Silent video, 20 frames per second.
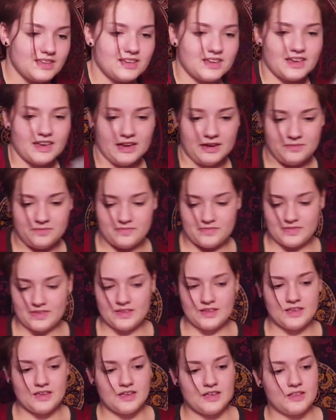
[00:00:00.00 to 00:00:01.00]
Okay,
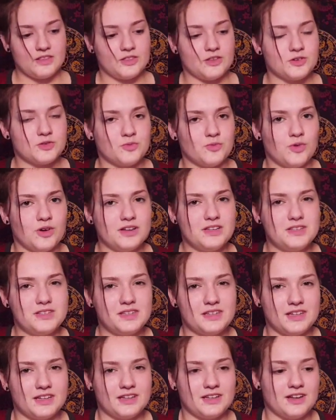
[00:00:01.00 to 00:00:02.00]
there's one
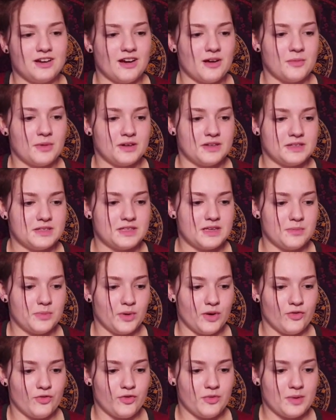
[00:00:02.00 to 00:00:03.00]
CD in here I'm gonna skip
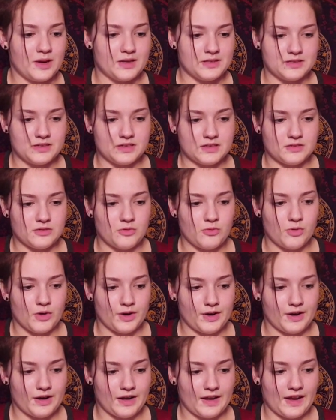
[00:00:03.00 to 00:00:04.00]
over because it doesn't
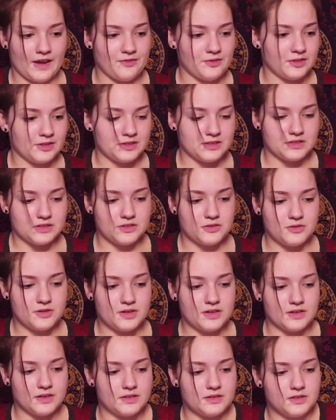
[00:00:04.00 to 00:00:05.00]
work and I haven't listened to
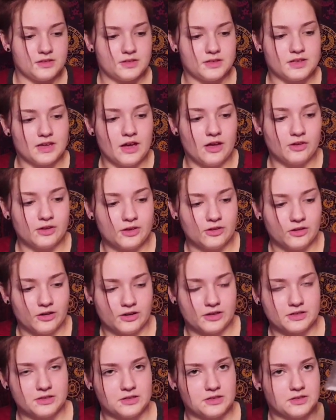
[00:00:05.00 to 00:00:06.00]
it. It's this Kelly
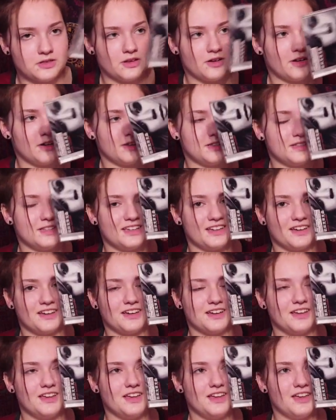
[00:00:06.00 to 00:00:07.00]
Clarkson song. It's like
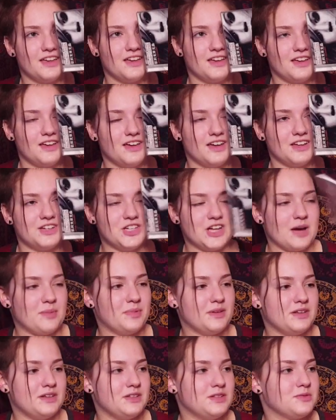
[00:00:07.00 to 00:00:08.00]
a
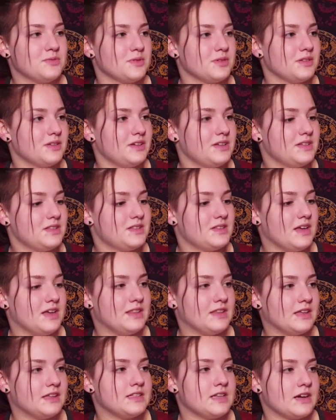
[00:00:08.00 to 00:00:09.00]
Japanese release. I
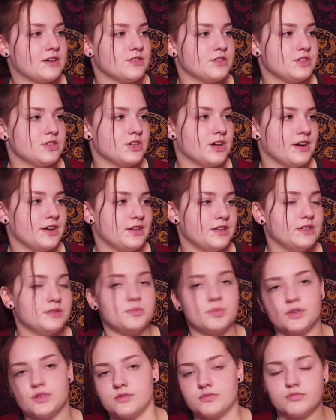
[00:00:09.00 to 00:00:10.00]
think it's actually Chinese,
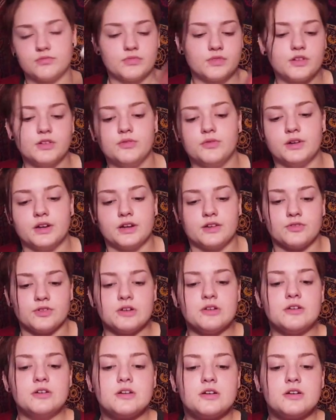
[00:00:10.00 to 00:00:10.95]
but whatever.